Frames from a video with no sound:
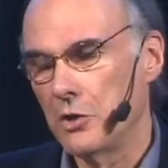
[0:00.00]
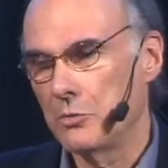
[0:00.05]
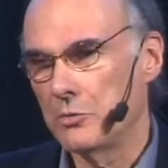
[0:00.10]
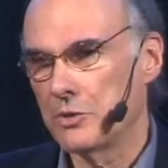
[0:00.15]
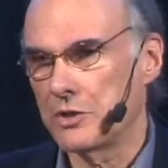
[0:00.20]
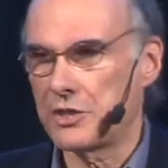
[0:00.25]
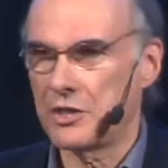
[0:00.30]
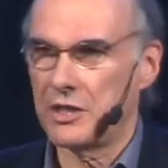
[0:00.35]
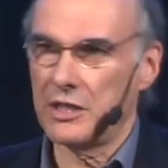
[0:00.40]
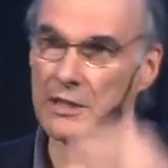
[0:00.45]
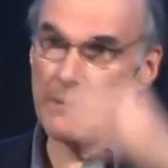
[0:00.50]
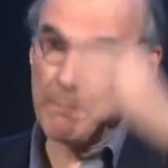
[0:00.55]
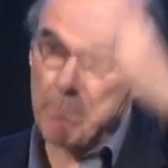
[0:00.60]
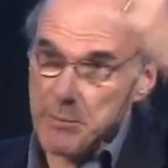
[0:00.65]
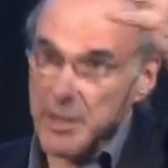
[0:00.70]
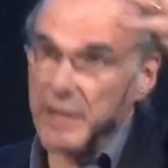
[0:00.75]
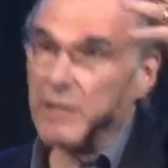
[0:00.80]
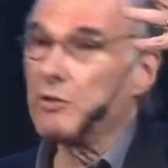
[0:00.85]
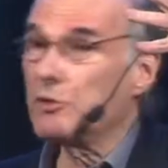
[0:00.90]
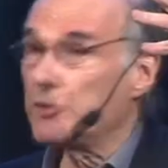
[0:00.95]
was that the
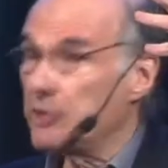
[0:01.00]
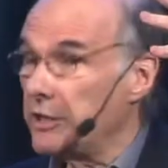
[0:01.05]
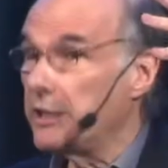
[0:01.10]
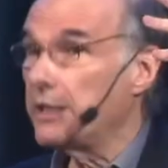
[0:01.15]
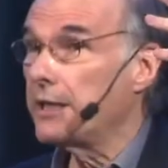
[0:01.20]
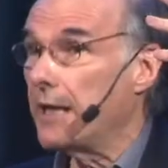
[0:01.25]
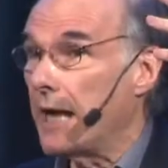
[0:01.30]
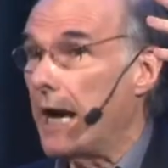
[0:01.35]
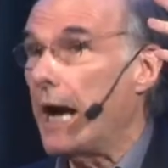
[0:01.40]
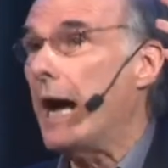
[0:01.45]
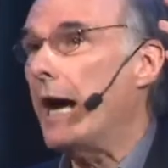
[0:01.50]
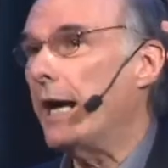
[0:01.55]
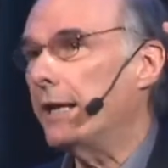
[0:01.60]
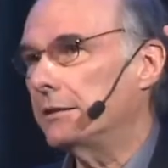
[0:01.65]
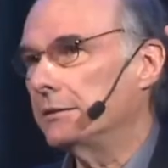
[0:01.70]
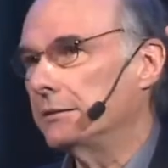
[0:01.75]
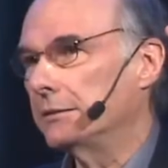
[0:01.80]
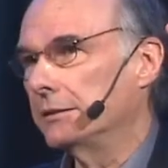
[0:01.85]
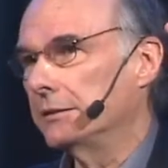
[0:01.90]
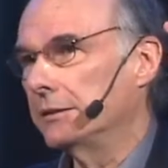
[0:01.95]
bigger you
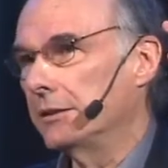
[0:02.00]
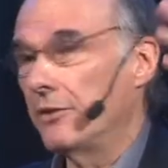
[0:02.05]
got,